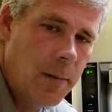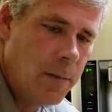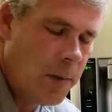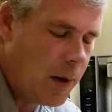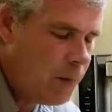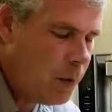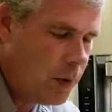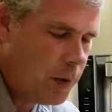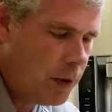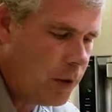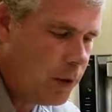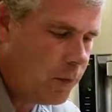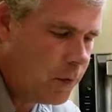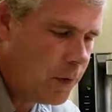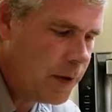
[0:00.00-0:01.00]
By putting it in
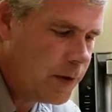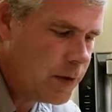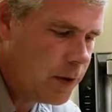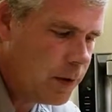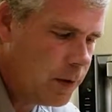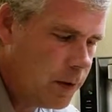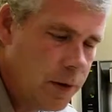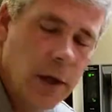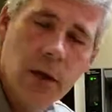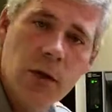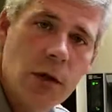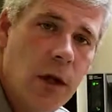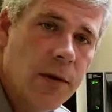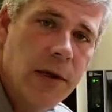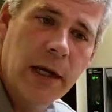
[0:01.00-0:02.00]
the freezer, there's
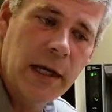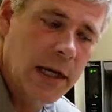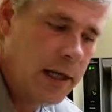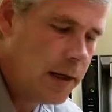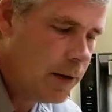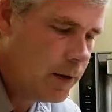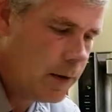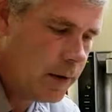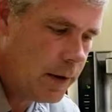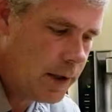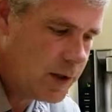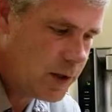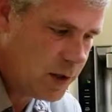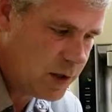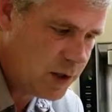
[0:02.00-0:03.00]
nothing in there.
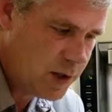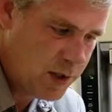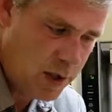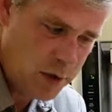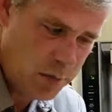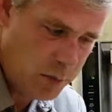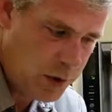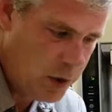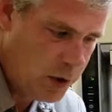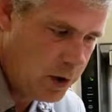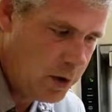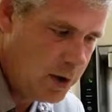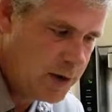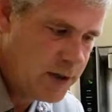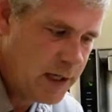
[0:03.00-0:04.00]
It's
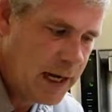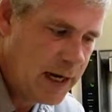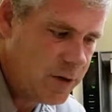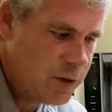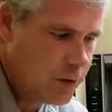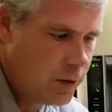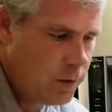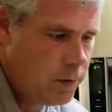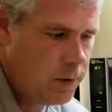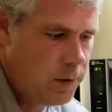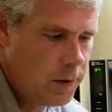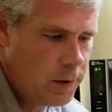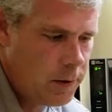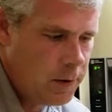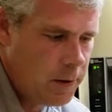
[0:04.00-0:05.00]
pure, it's natural.
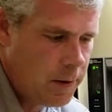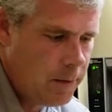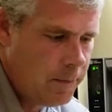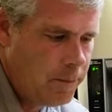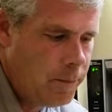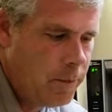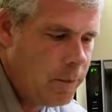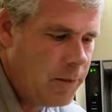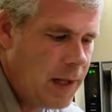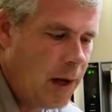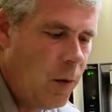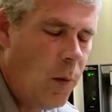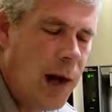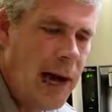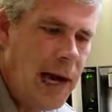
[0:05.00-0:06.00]

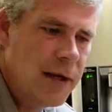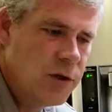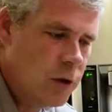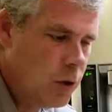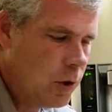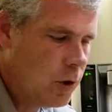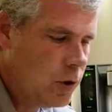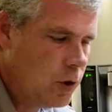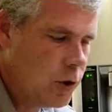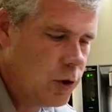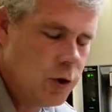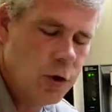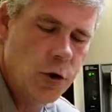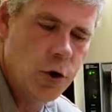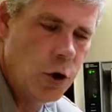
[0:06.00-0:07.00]
That wax, you can
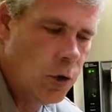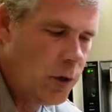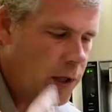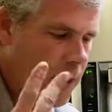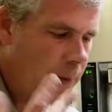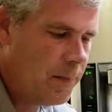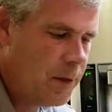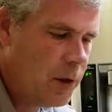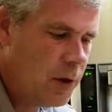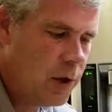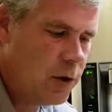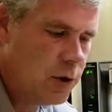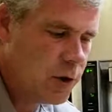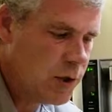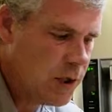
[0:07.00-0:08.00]
just chew it up. You can
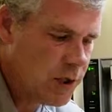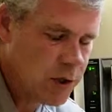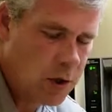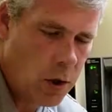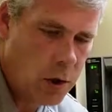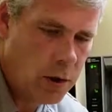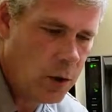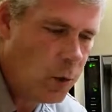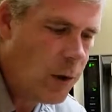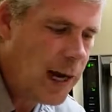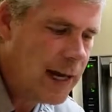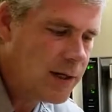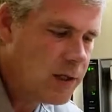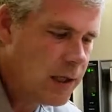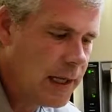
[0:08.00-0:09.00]
just discard the
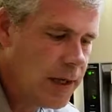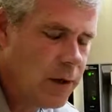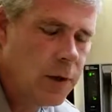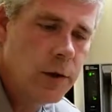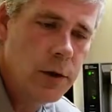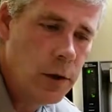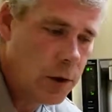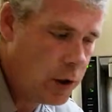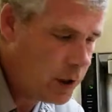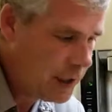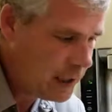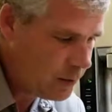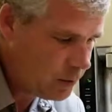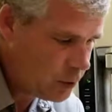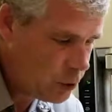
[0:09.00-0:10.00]
wax later. You can
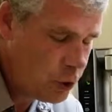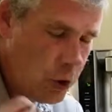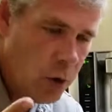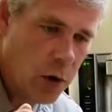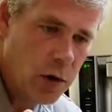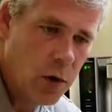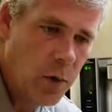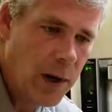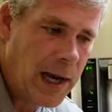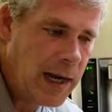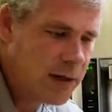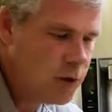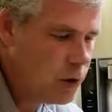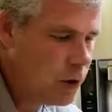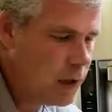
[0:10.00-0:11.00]
chew on the
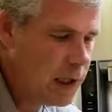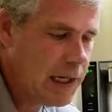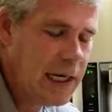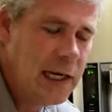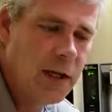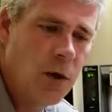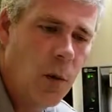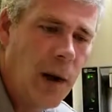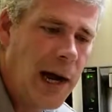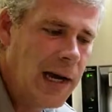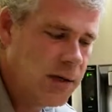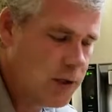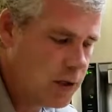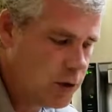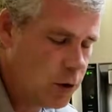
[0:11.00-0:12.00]
wax. You can eat the
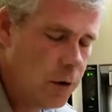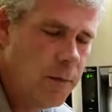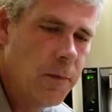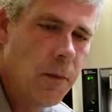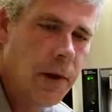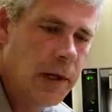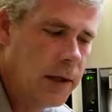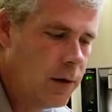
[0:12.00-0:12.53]
wax. It's good for you.